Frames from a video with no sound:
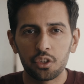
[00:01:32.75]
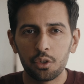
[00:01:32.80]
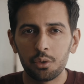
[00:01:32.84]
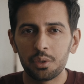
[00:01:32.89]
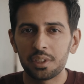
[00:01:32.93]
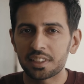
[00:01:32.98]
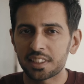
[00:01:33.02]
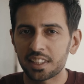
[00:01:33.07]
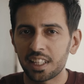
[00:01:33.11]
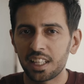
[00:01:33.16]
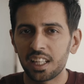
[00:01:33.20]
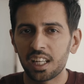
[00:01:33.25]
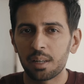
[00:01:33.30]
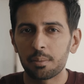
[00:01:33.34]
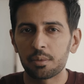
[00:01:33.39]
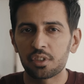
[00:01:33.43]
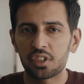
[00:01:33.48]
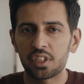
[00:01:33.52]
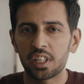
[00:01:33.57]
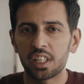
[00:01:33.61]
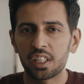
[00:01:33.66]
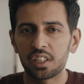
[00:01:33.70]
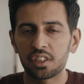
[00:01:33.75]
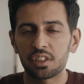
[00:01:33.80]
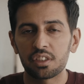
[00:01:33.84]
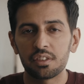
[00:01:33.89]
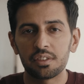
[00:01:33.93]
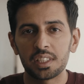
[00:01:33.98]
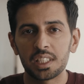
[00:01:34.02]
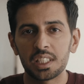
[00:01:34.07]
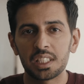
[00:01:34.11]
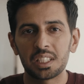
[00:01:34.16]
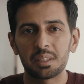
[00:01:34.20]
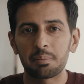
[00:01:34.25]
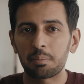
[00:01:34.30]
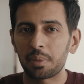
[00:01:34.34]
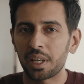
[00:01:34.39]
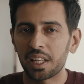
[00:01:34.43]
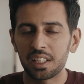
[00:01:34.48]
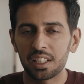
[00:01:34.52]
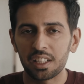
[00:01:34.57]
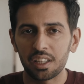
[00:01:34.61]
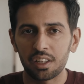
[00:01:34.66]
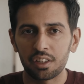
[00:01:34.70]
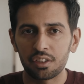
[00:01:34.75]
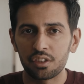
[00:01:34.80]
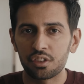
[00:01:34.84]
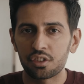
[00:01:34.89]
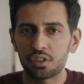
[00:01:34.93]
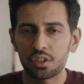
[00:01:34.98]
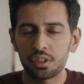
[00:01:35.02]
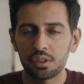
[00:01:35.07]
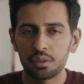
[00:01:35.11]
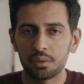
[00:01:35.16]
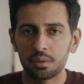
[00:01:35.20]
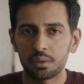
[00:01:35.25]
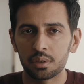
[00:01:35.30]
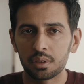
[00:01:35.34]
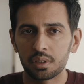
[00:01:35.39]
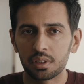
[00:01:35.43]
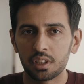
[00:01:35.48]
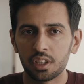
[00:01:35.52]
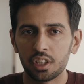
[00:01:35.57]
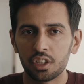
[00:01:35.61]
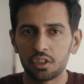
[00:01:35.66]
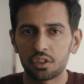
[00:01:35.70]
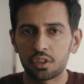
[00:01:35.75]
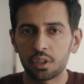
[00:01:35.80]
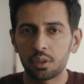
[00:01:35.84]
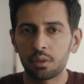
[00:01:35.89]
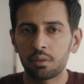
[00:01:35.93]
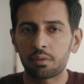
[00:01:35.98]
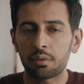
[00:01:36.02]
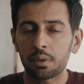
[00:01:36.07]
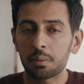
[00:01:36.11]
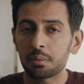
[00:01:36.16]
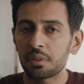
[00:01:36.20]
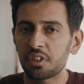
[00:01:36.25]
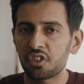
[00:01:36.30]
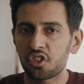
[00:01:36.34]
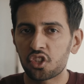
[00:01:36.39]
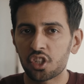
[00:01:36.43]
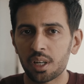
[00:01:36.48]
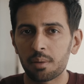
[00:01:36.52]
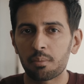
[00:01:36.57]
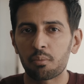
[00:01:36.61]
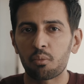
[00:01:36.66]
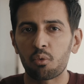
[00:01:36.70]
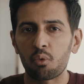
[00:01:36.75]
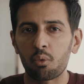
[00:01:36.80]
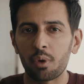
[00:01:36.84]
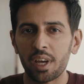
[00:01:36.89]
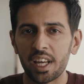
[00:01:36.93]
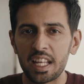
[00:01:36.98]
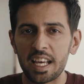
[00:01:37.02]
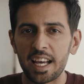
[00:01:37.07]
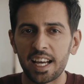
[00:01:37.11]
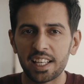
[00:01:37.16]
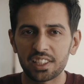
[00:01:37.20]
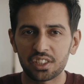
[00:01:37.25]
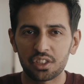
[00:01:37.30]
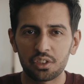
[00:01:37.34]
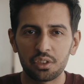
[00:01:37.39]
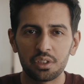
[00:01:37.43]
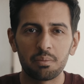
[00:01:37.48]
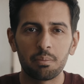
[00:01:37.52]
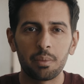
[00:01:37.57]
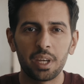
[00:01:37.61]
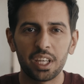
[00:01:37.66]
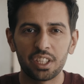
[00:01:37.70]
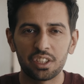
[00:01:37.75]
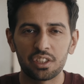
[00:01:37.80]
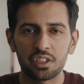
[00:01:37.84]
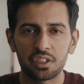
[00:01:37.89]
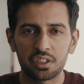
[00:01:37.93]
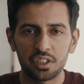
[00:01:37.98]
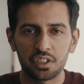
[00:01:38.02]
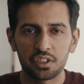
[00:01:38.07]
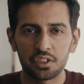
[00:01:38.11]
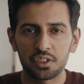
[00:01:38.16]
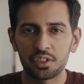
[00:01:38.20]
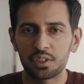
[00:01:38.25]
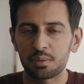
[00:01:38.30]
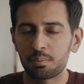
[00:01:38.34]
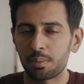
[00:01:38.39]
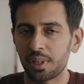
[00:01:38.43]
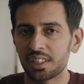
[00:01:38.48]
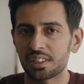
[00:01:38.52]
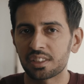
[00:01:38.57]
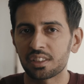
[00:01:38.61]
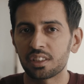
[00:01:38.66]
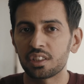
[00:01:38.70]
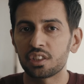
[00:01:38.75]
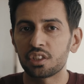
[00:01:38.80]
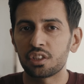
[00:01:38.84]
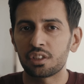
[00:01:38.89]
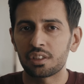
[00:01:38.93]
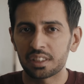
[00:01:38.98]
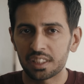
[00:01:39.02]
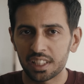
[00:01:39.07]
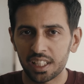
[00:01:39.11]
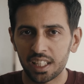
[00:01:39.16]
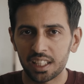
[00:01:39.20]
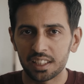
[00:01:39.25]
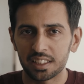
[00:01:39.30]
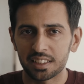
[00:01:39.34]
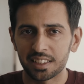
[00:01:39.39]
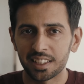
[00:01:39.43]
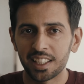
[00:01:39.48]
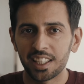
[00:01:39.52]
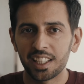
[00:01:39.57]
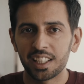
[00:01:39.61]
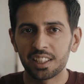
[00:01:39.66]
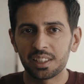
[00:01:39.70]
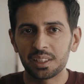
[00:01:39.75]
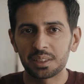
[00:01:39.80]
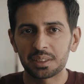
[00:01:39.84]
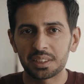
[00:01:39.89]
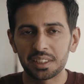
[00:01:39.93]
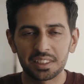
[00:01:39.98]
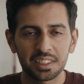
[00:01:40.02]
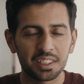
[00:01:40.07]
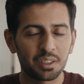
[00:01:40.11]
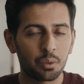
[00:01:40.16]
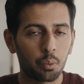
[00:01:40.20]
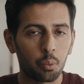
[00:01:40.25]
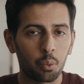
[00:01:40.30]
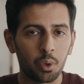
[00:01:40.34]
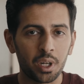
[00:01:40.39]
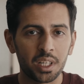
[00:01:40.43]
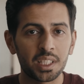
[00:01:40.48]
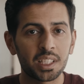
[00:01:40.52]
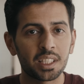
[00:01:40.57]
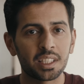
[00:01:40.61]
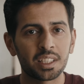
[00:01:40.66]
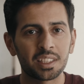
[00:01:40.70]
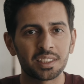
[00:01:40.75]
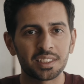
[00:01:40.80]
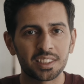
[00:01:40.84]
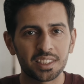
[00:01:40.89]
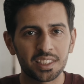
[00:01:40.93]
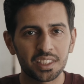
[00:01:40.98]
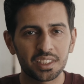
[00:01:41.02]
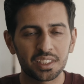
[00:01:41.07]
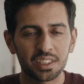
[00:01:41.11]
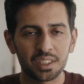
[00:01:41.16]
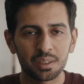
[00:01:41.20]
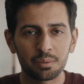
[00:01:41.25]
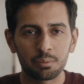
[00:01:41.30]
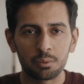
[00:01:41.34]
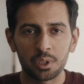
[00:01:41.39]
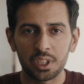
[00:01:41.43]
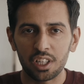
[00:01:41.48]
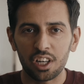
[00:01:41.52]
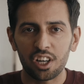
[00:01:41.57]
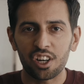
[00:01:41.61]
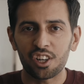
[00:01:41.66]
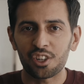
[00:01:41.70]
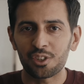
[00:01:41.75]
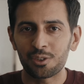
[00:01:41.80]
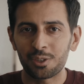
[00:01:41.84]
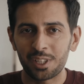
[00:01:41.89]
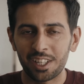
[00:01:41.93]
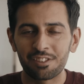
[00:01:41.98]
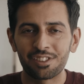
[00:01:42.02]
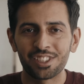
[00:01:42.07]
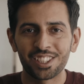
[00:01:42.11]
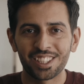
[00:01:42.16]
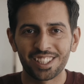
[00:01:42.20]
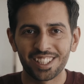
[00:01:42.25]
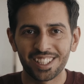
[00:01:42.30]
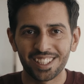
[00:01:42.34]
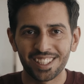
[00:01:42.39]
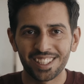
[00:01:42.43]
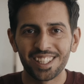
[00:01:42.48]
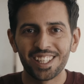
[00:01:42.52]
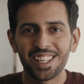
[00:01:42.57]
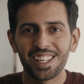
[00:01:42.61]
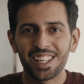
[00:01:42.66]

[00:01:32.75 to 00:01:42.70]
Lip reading: You decide how much data you need depending on your shoot. So from the jump, RED asks you to make decisions based on your intent. This isn't a run and gun system with auto everything.